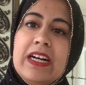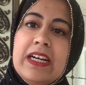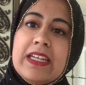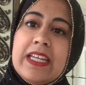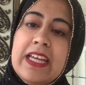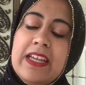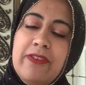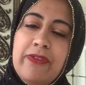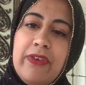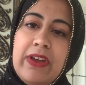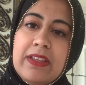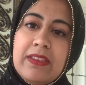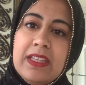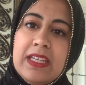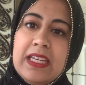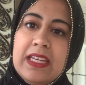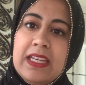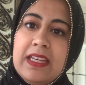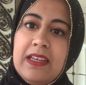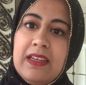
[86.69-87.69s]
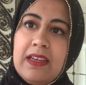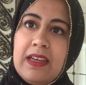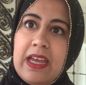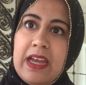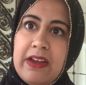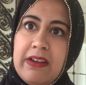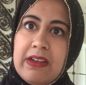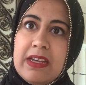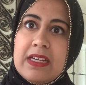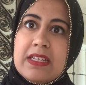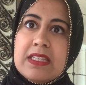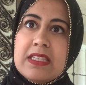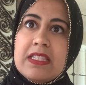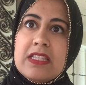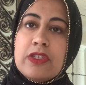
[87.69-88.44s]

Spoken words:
kid-friendly areas.